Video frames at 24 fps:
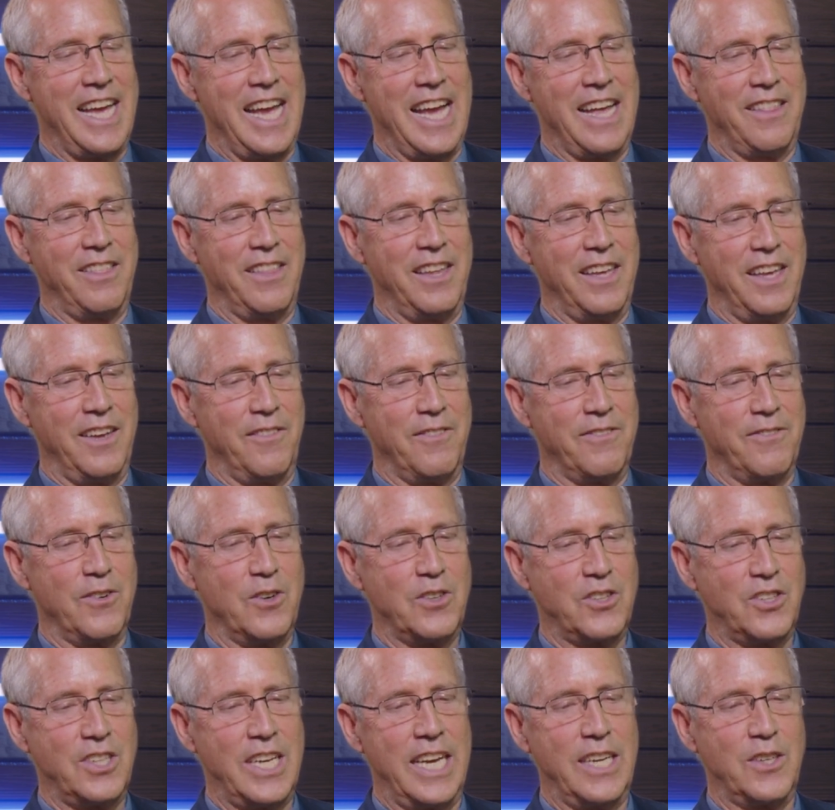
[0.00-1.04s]
and the
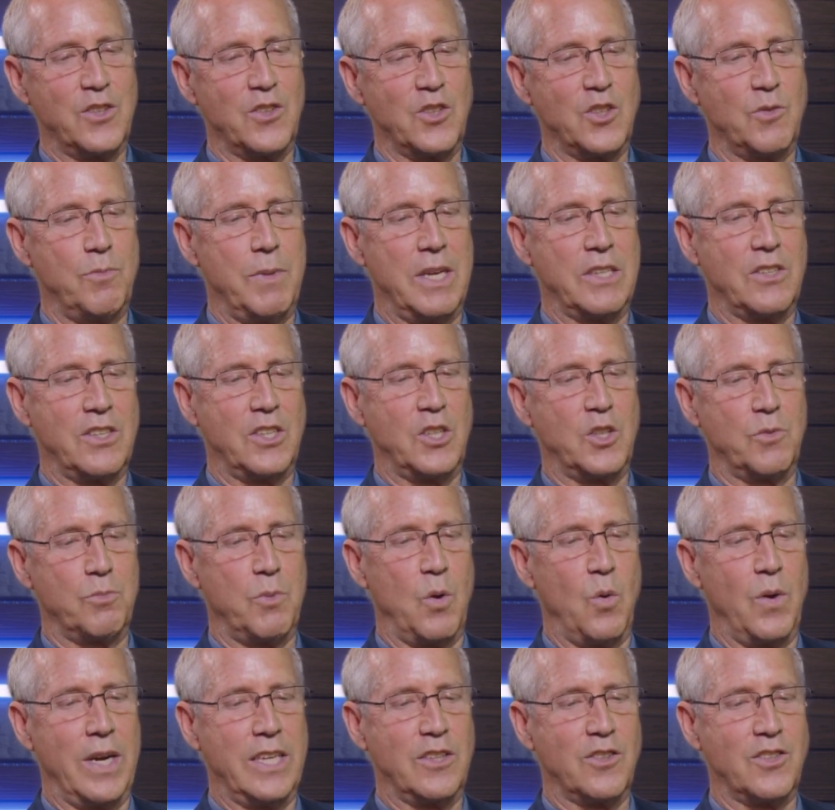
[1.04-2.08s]
first angel's message
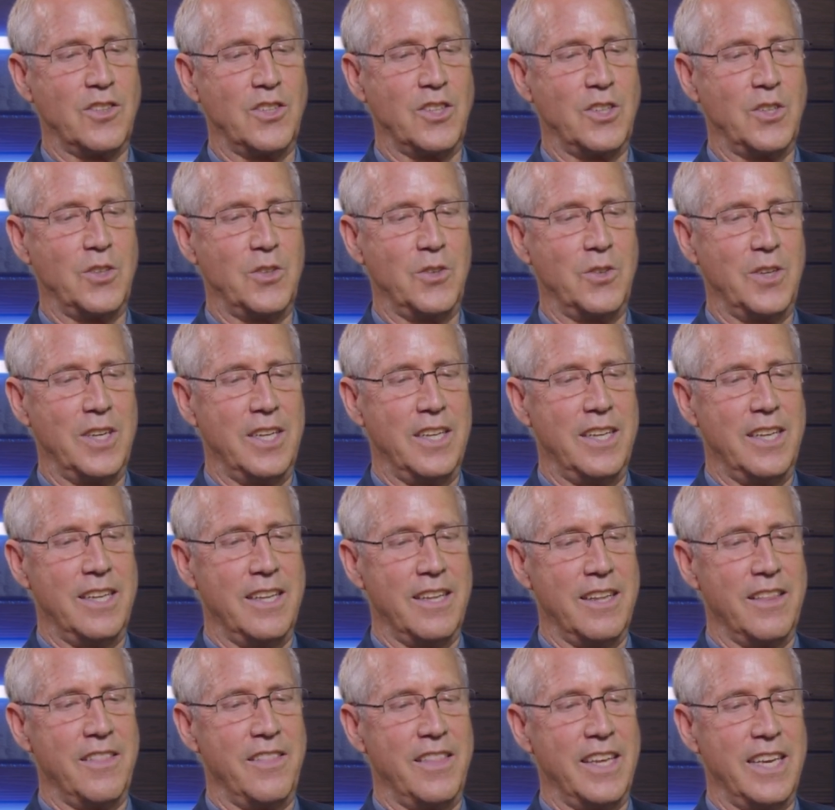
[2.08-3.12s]
points to
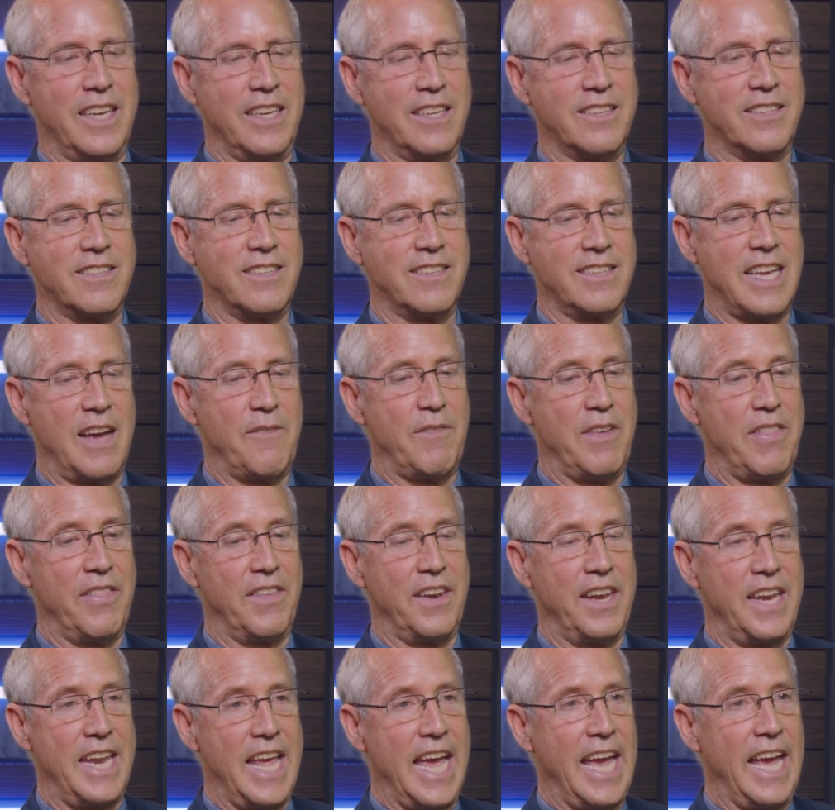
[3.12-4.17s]
the
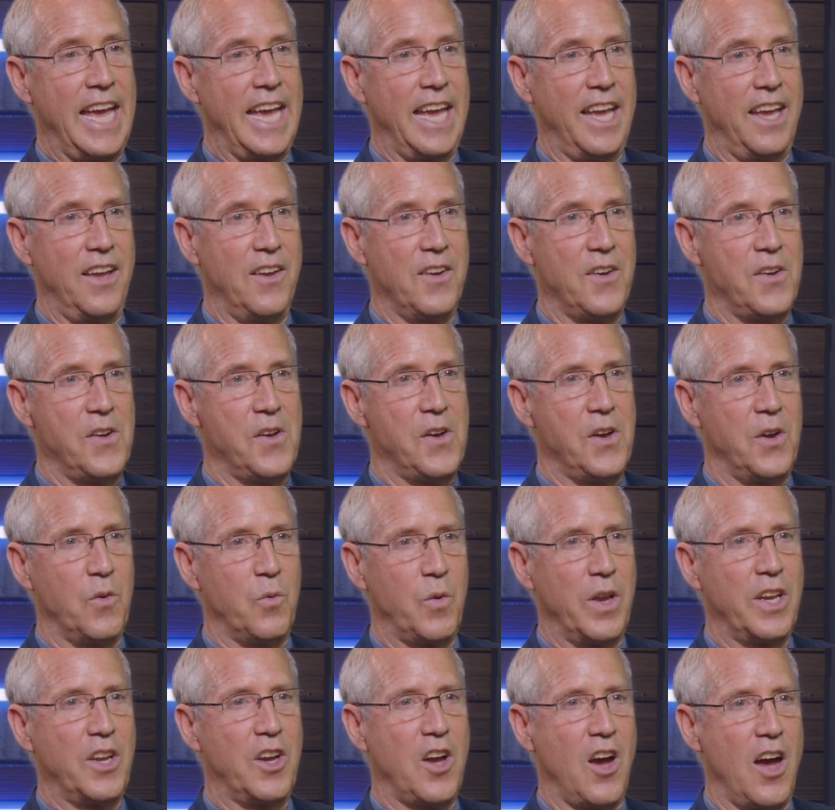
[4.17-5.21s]
seventh day
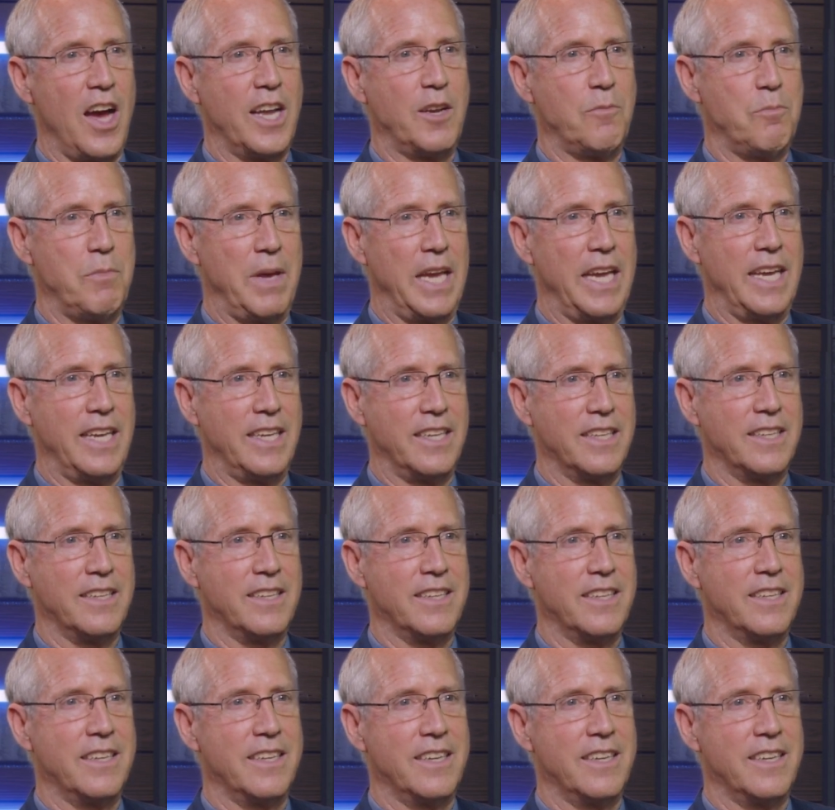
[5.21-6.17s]
when God made